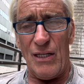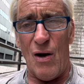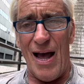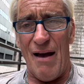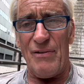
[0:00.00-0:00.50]
you know,
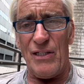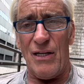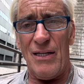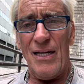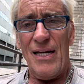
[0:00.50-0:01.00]
having
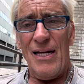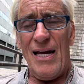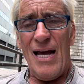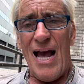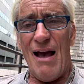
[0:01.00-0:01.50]

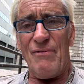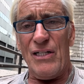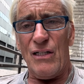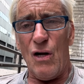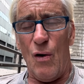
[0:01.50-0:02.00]

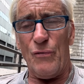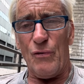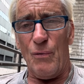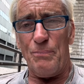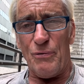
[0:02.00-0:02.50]
to go
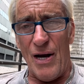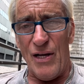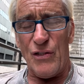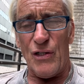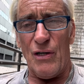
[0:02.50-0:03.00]
through
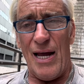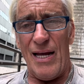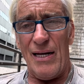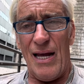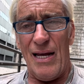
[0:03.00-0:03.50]
pressure
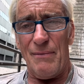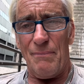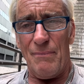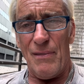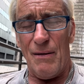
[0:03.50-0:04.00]

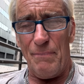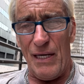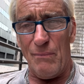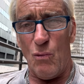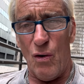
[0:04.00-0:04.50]
and
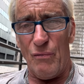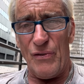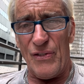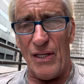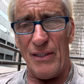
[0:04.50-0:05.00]
being more
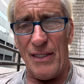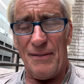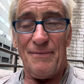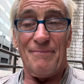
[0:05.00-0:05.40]
resilient.